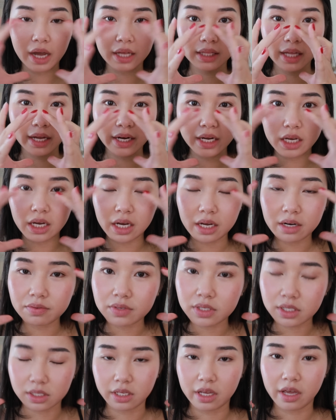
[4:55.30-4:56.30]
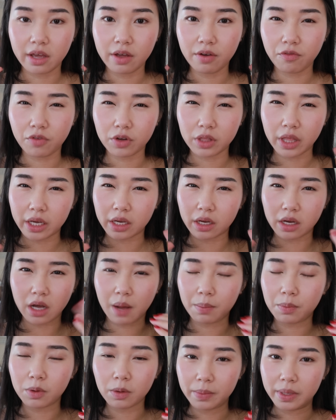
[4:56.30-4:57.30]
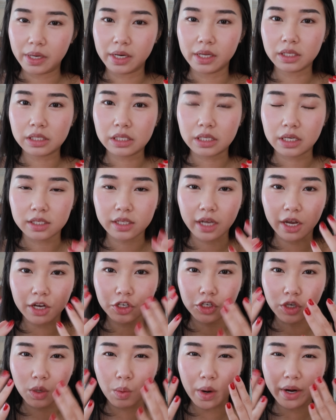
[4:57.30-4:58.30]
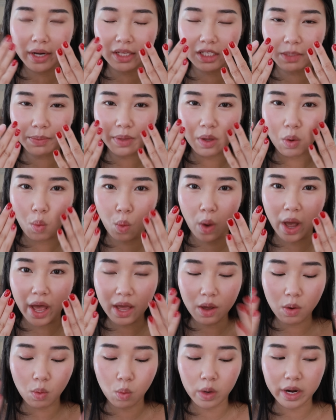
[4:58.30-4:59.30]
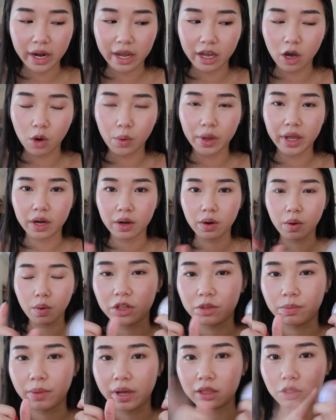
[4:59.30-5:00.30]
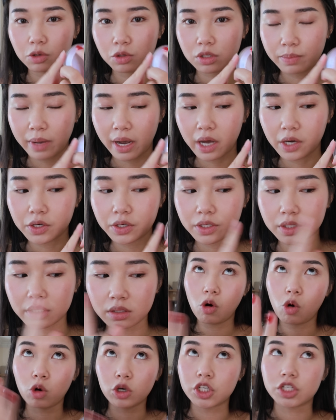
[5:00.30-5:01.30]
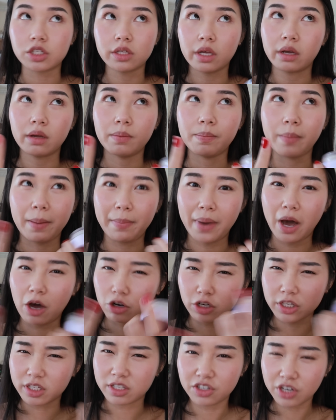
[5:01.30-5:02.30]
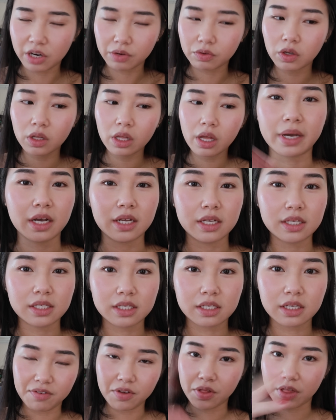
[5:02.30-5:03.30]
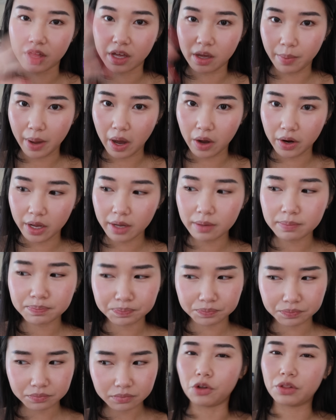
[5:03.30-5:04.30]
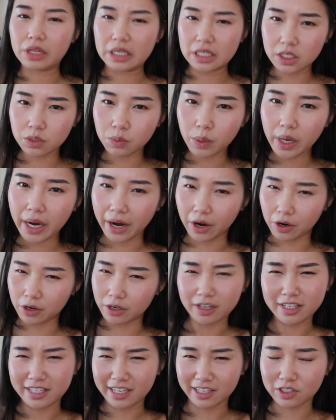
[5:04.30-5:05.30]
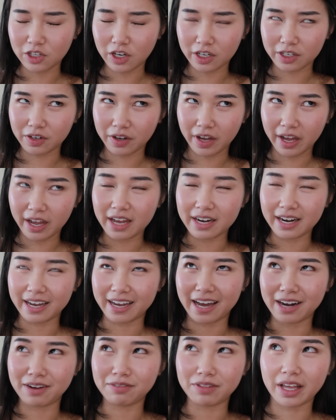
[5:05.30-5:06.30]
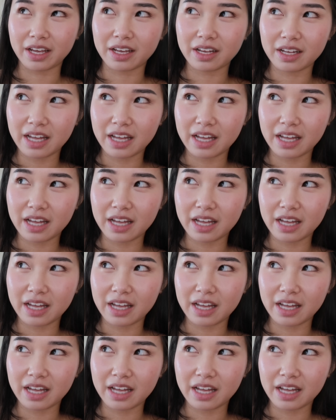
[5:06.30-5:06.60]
I let it kind of sit for like a couple minutes because I don't want it to be wet when I go in with my loose powders or just like my powders in general. Because if you think about it, this is what I heard on TikTok, okay? And I kind of like,